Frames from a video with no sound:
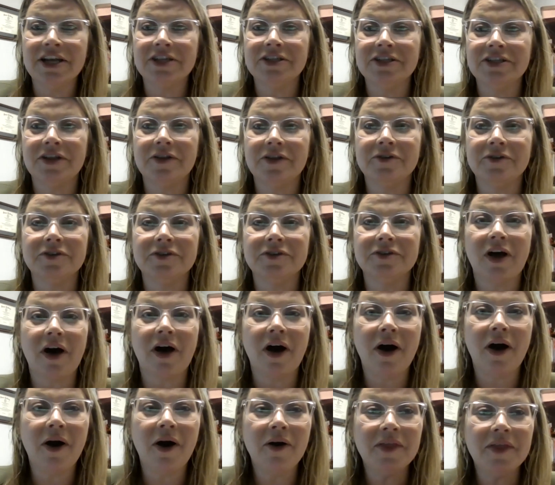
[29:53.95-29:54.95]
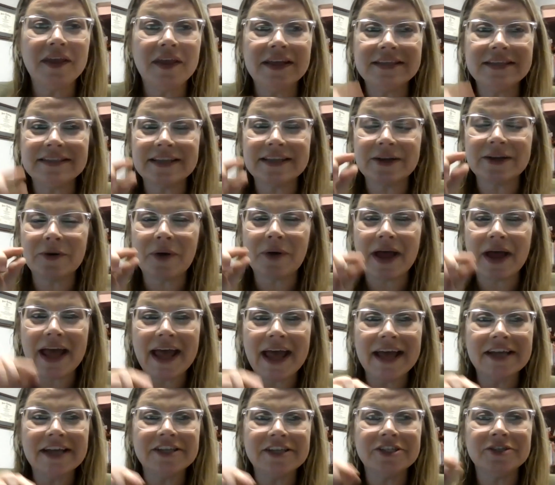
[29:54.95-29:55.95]
So there's all these little
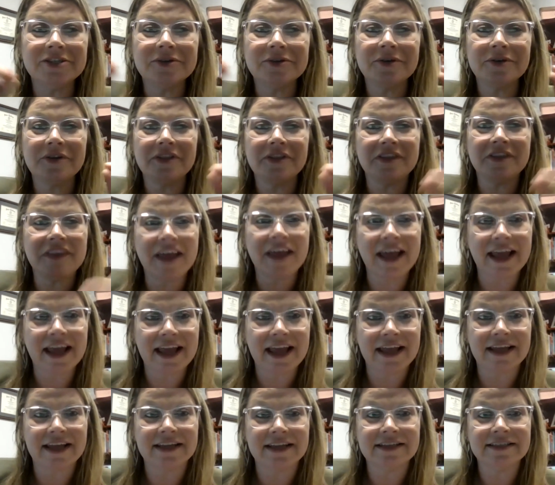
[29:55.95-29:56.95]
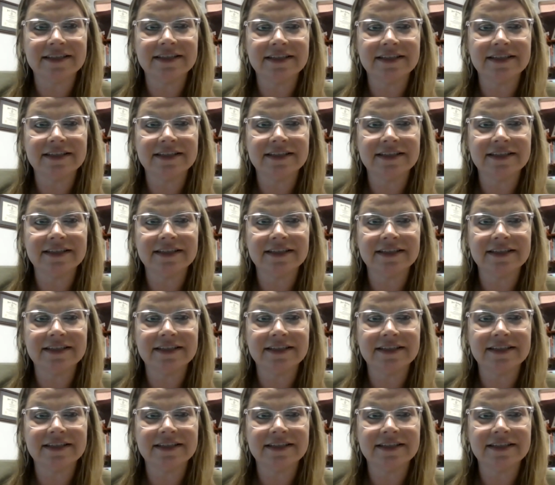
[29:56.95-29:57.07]
extra things